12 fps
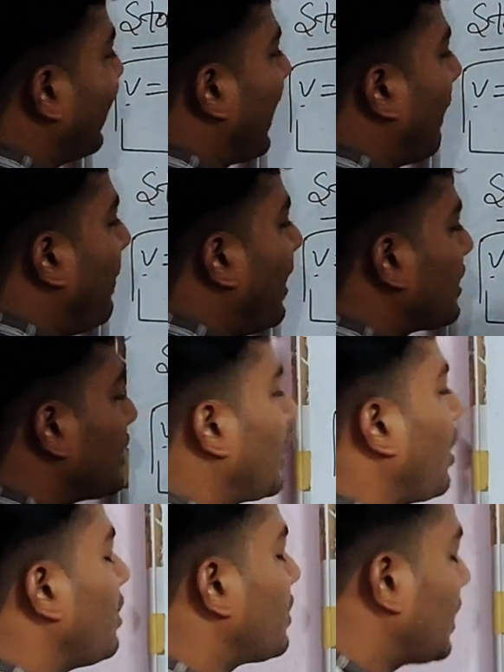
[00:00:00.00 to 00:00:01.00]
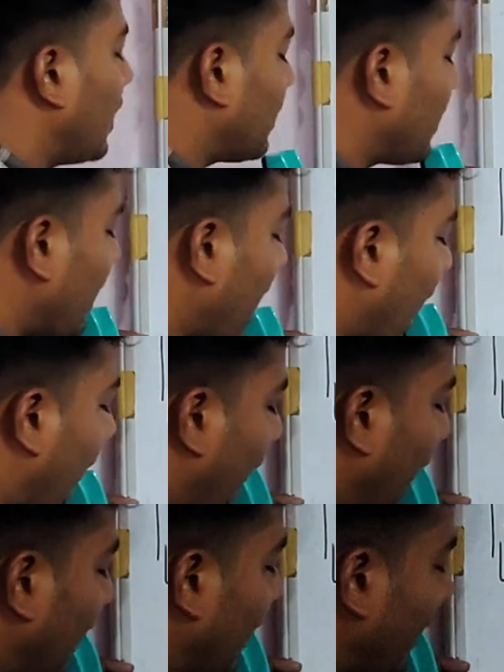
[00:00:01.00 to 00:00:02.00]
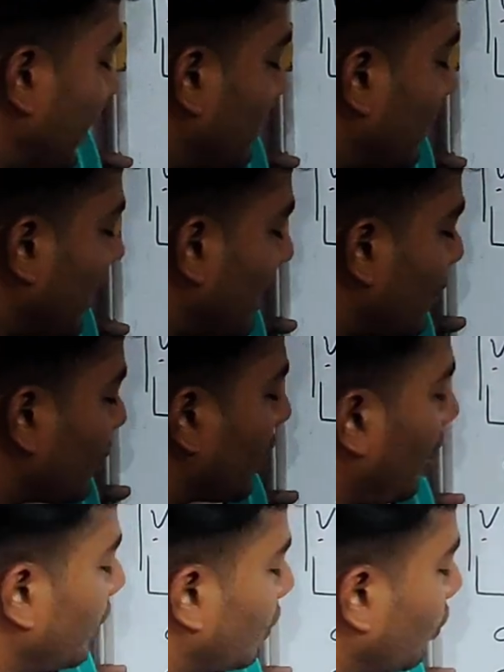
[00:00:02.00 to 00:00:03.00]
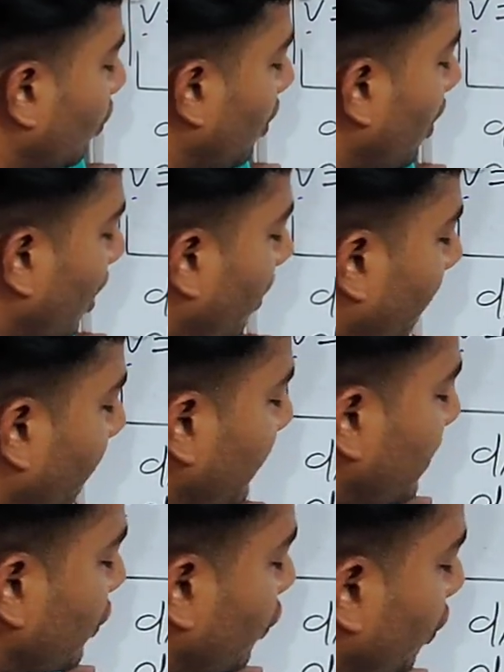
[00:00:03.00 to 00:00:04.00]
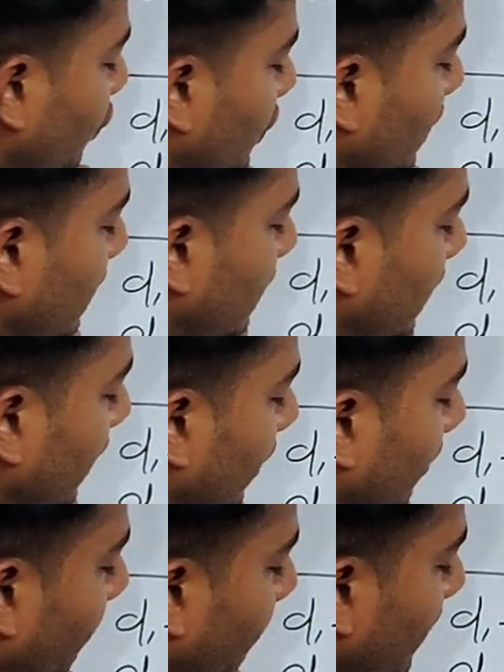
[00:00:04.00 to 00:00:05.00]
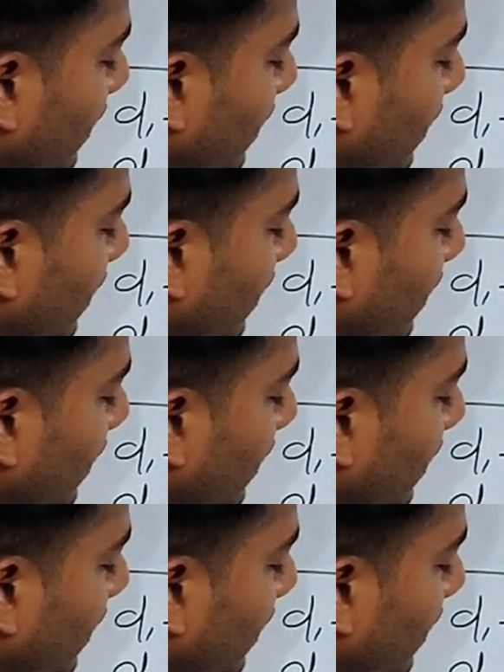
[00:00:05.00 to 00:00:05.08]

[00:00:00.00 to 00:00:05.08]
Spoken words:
gravitational constant and eta is equal to viscosity.